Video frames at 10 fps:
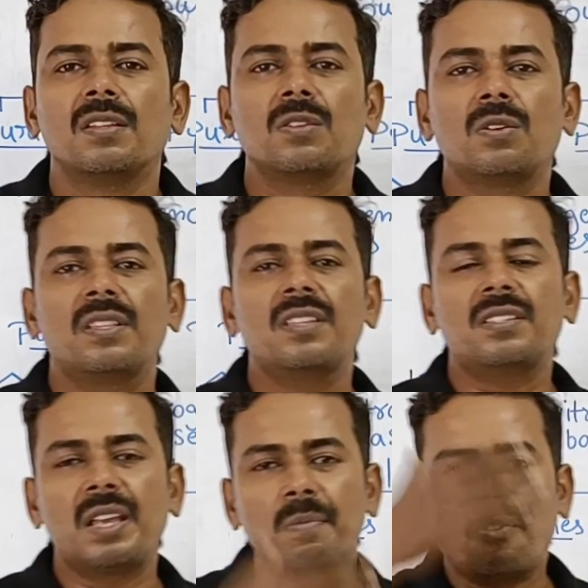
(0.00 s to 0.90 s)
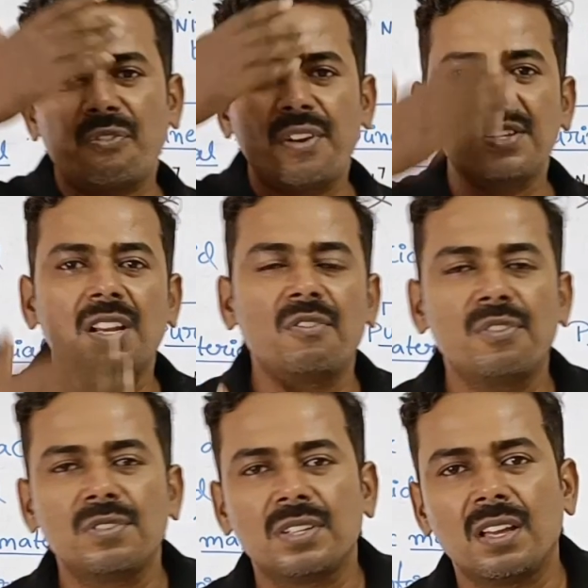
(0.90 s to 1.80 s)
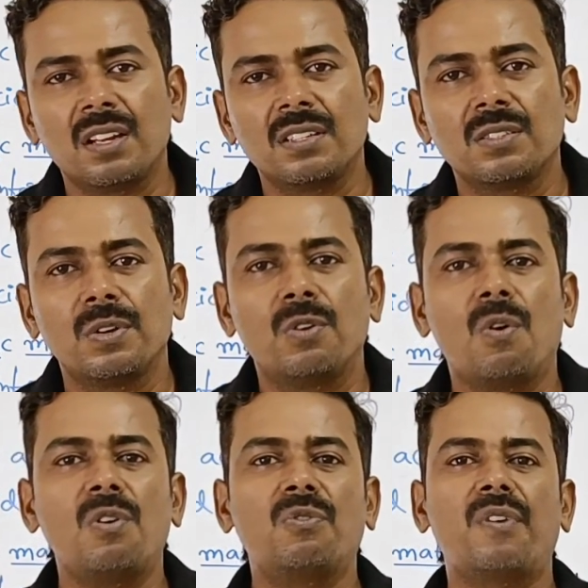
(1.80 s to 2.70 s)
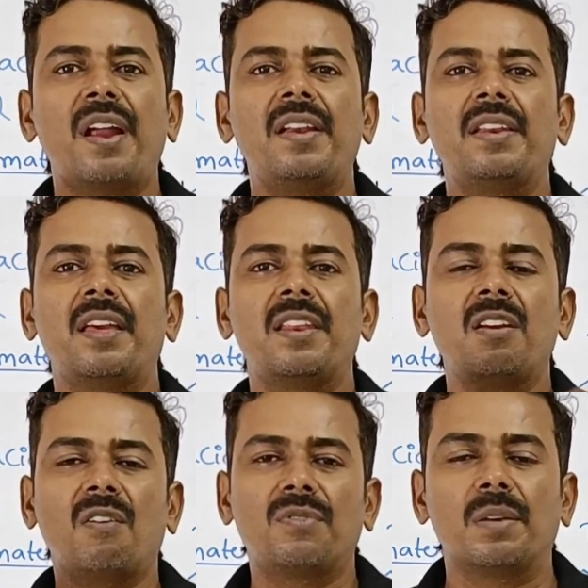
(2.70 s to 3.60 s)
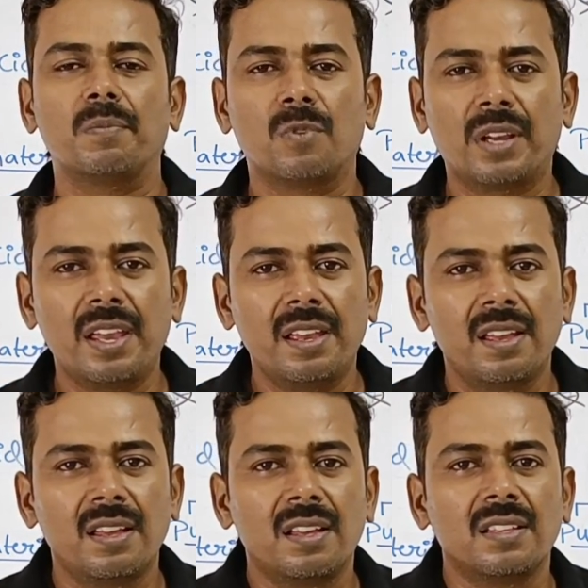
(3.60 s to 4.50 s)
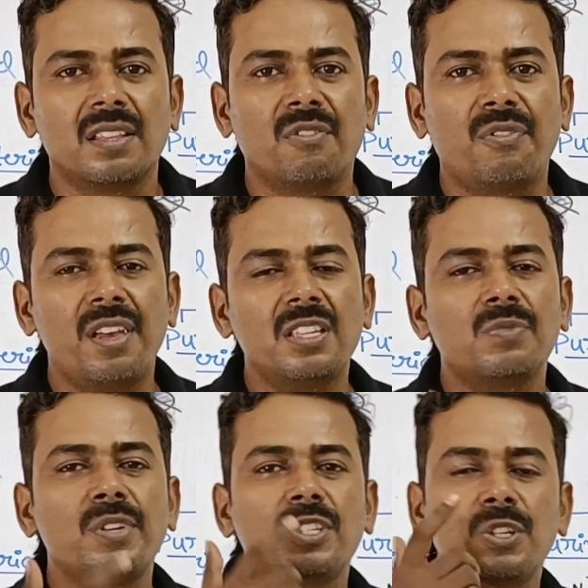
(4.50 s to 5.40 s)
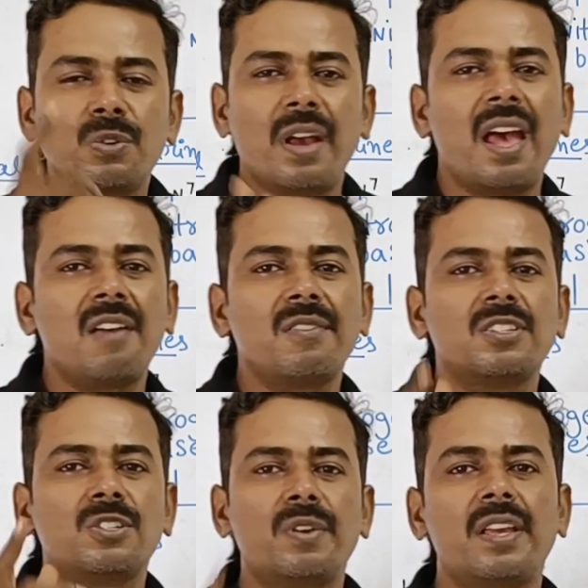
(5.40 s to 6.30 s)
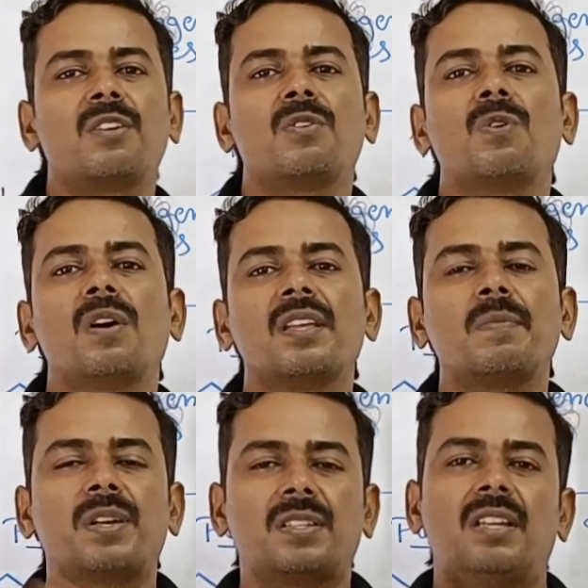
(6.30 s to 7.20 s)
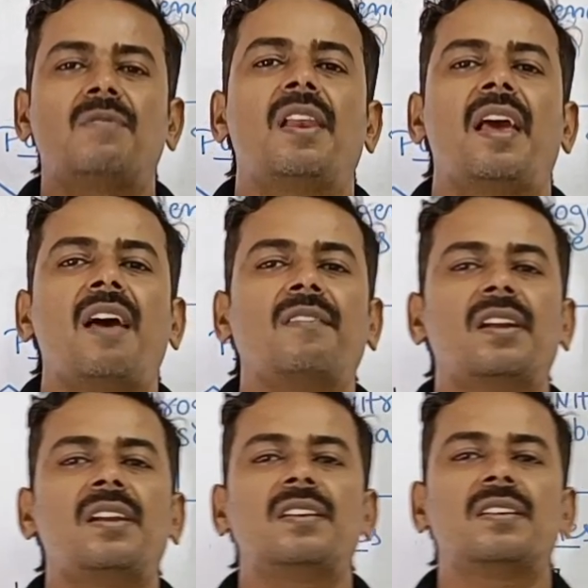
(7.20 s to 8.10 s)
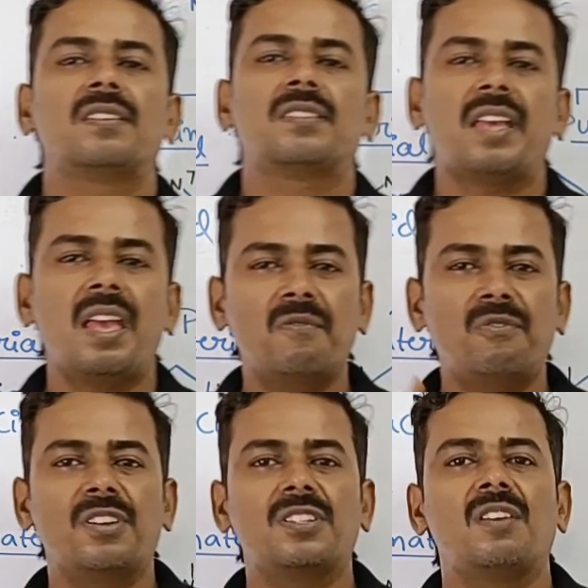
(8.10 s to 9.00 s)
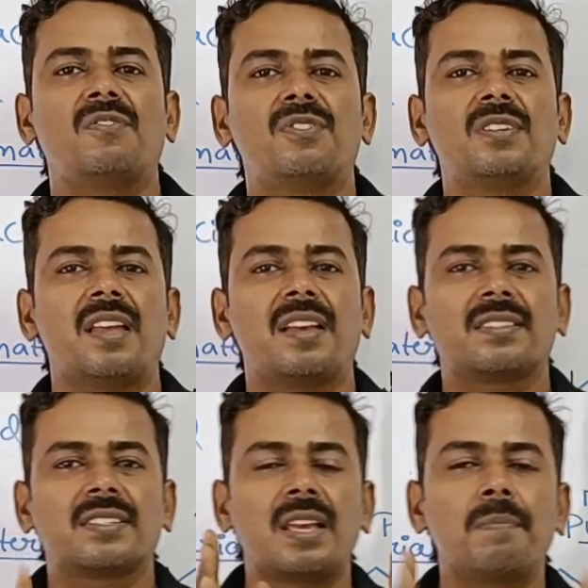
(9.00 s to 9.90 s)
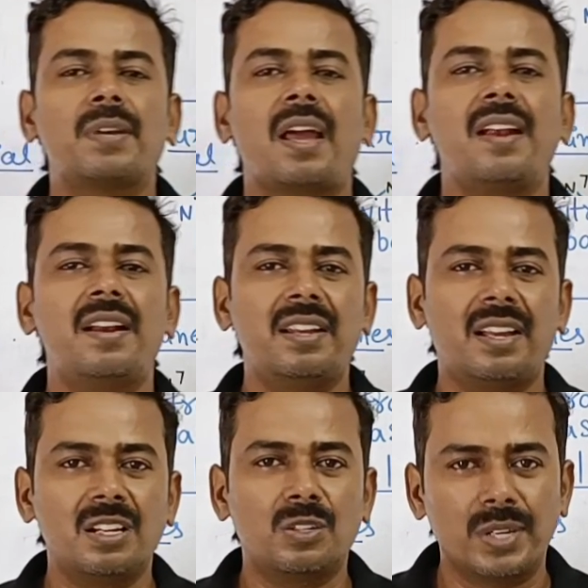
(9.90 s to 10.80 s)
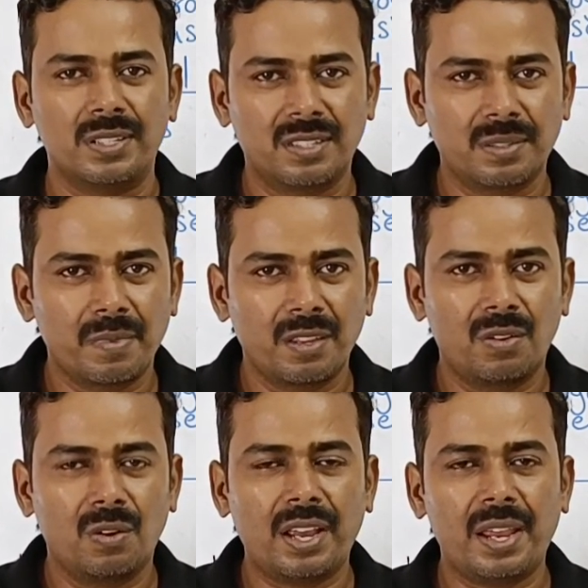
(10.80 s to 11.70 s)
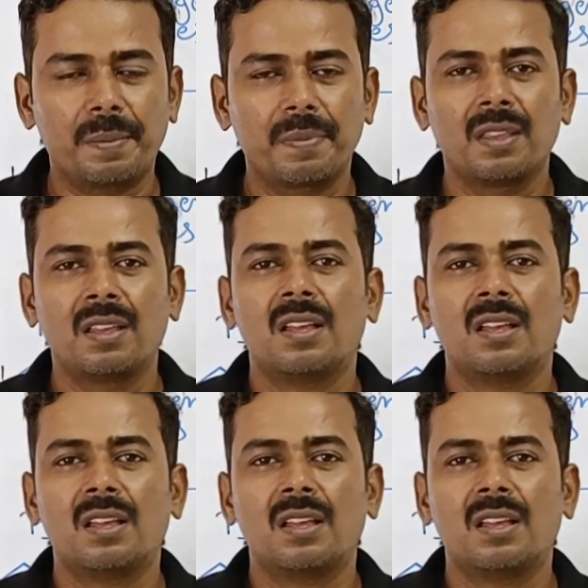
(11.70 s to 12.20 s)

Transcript: So this type of facial features we don't find in any of them. Okay. The face which you have is unique. No other person will have that same facial feature except identical twins. Okay.